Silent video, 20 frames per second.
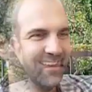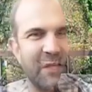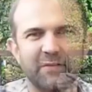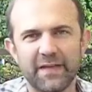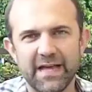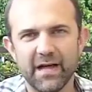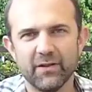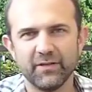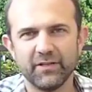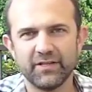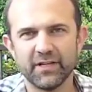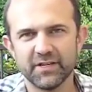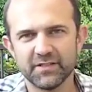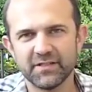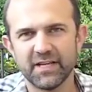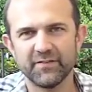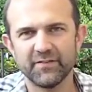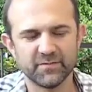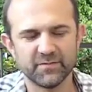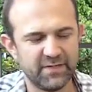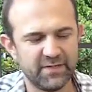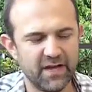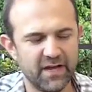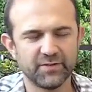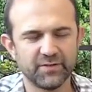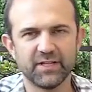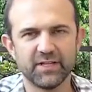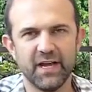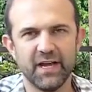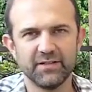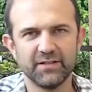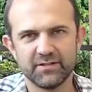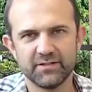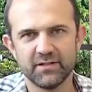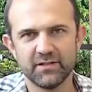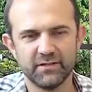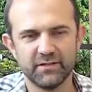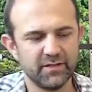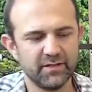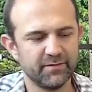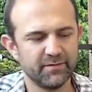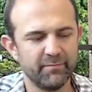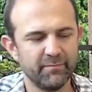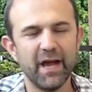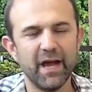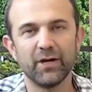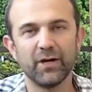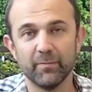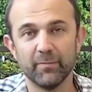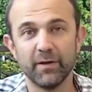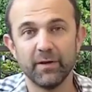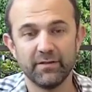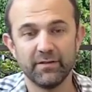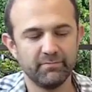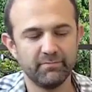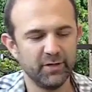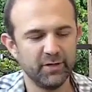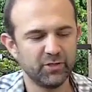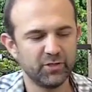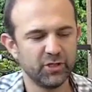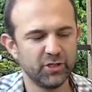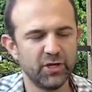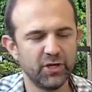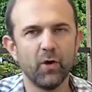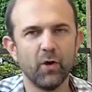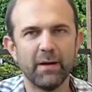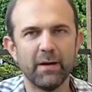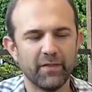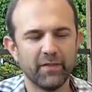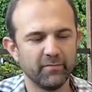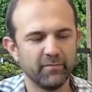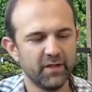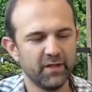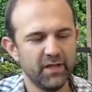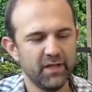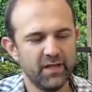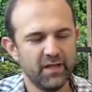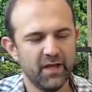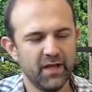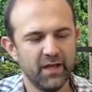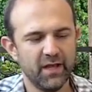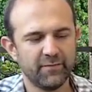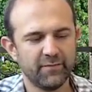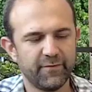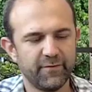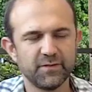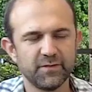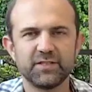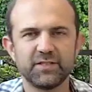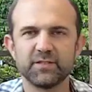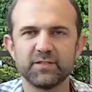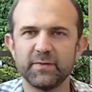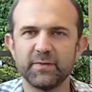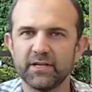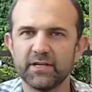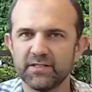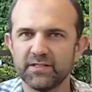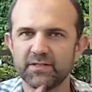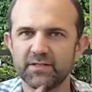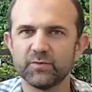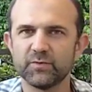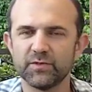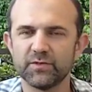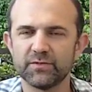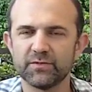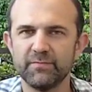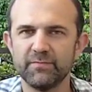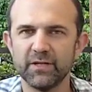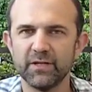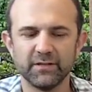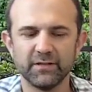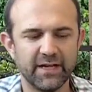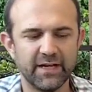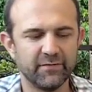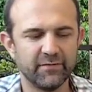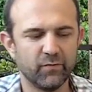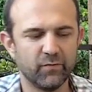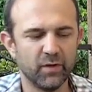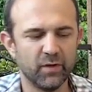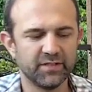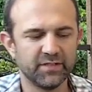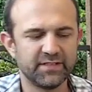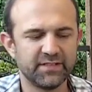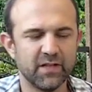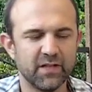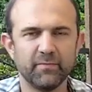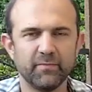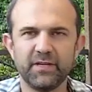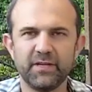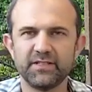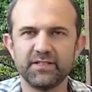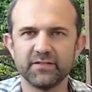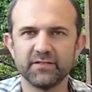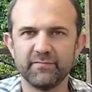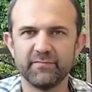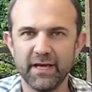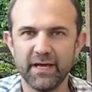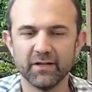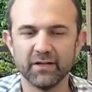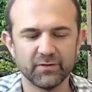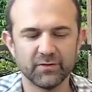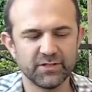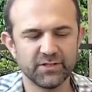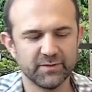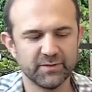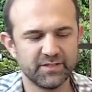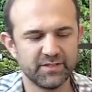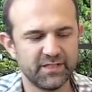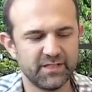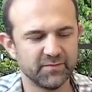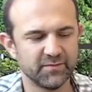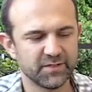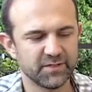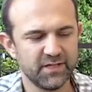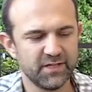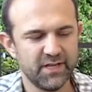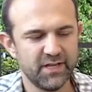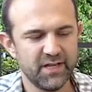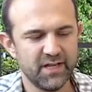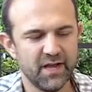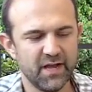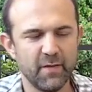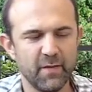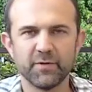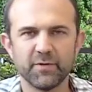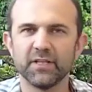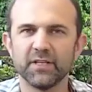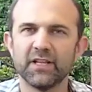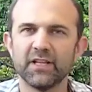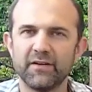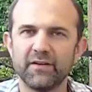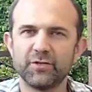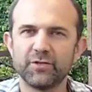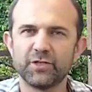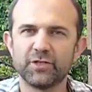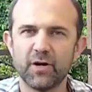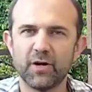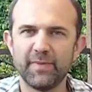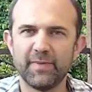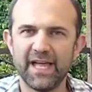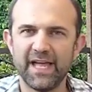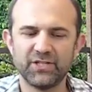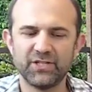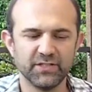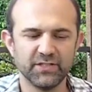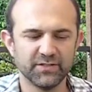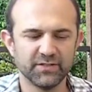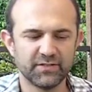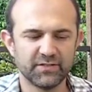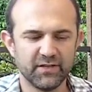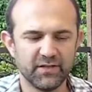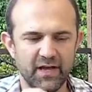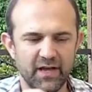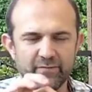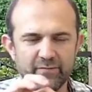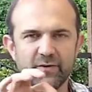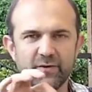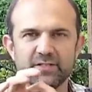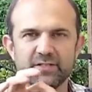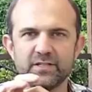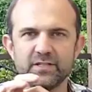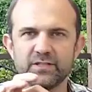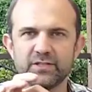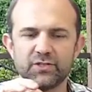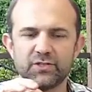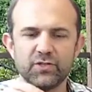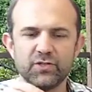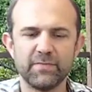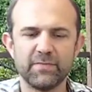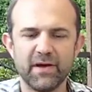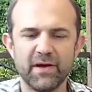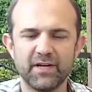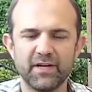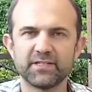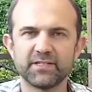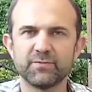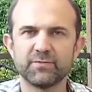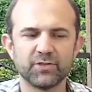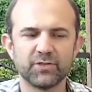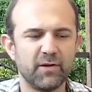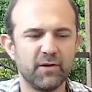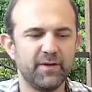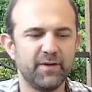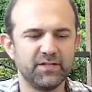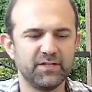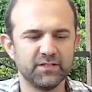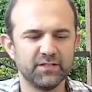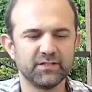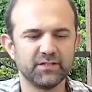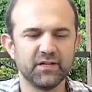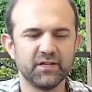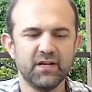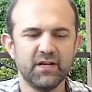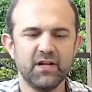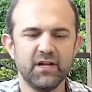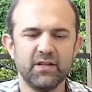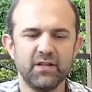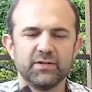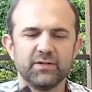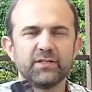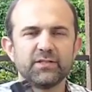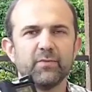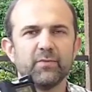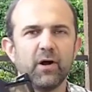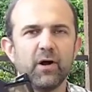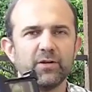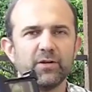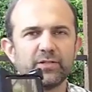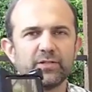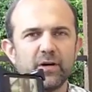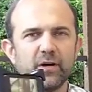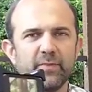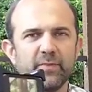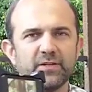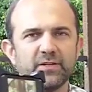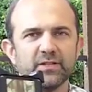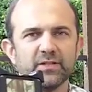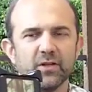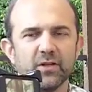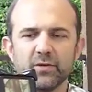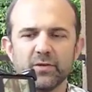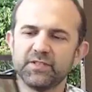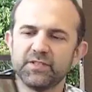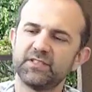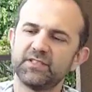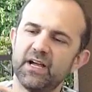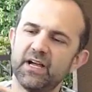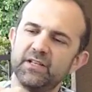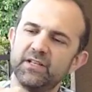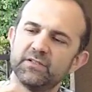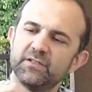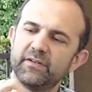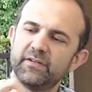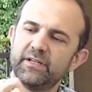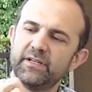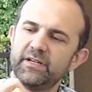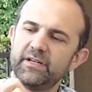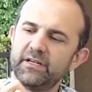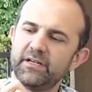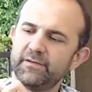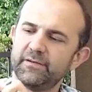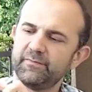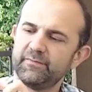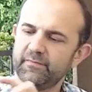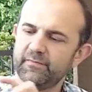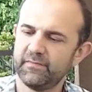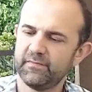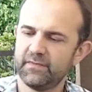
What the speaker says: Now the Owle does have some downsides. They're minor, but you should know about them. The first is because this was milled out of one solid piece of metal, or so it seems, there's a lot of sharp edges. For instance, the shoe mount has some sharp edges. There's some sharp edges along the sides over here,